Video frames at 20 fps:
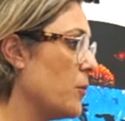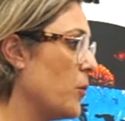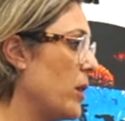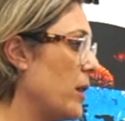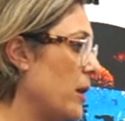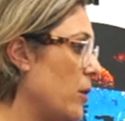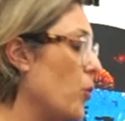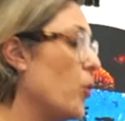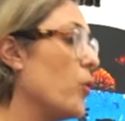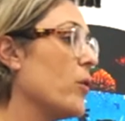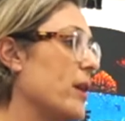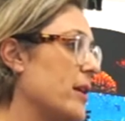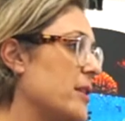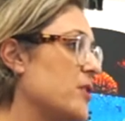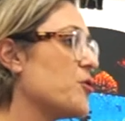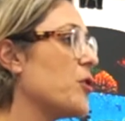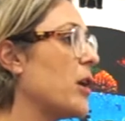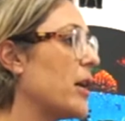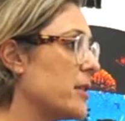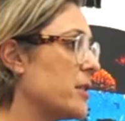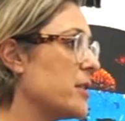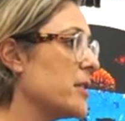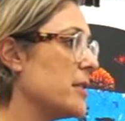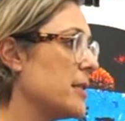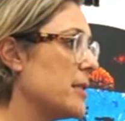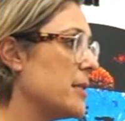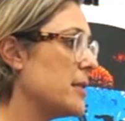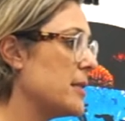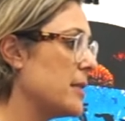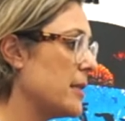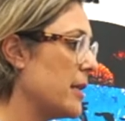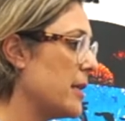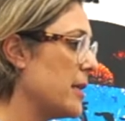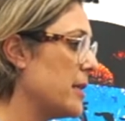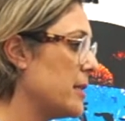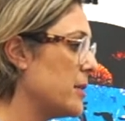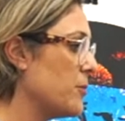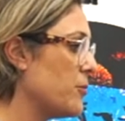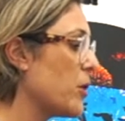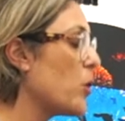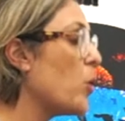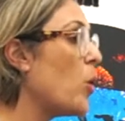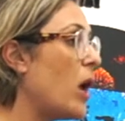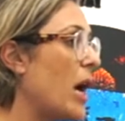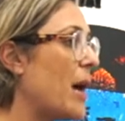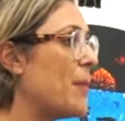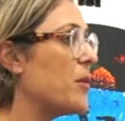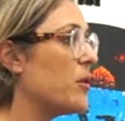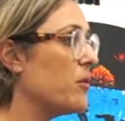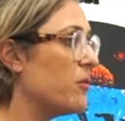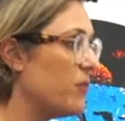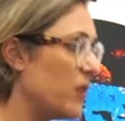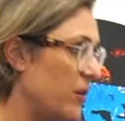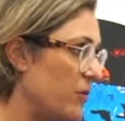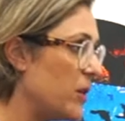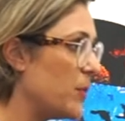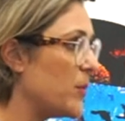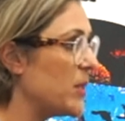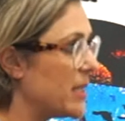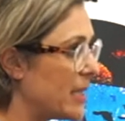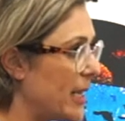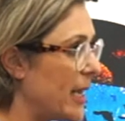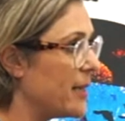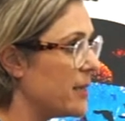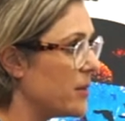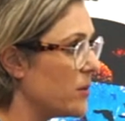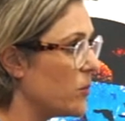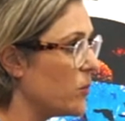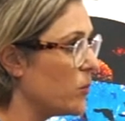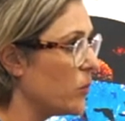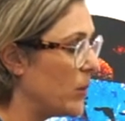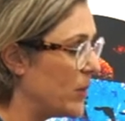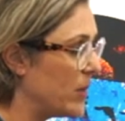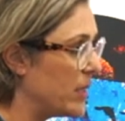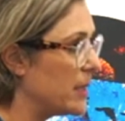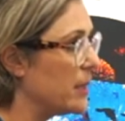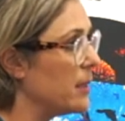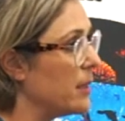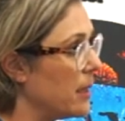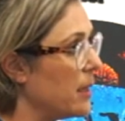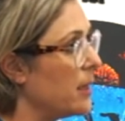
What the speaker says: within all their structures there's a requirement of 50% women